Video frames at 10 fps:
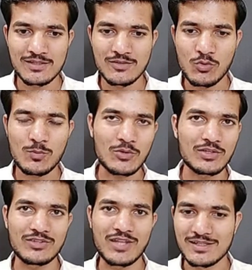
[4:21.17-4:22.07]
What about the
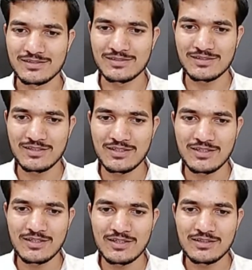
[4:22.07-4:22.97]
size?
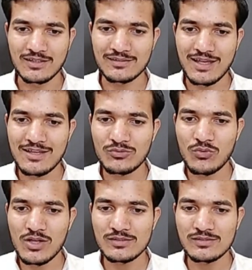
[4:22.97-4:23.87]
The size
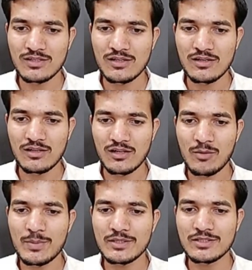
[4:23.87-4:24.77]
was a
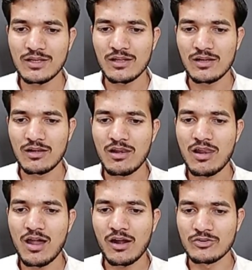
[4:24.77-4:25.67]
bit
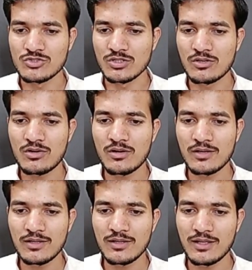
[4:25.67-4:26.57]
larger
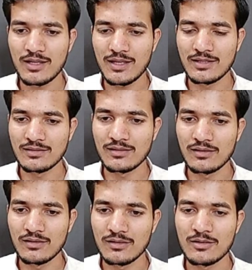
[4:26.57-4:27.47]
in
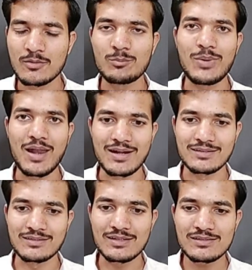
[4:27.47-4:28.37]
the plant
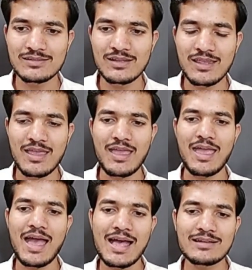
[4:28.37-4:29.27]
cells,
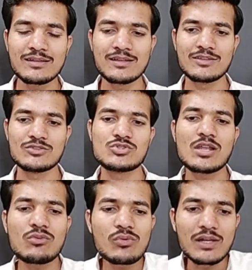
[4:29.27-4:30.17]
and
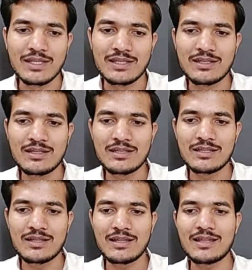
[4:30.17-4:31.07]
generally
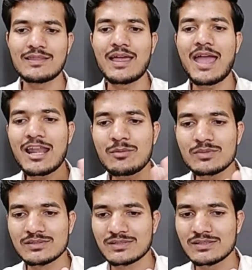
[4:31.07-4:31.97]
in the
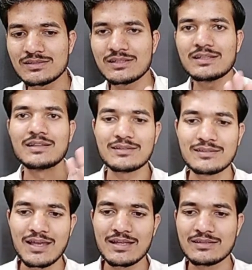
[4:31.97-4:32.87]
animal cells the
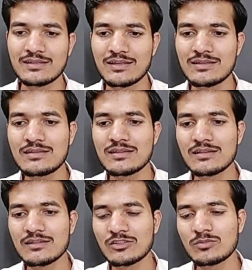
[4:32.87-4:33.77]
size is
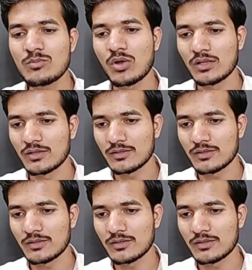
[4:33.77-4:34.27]
smaller.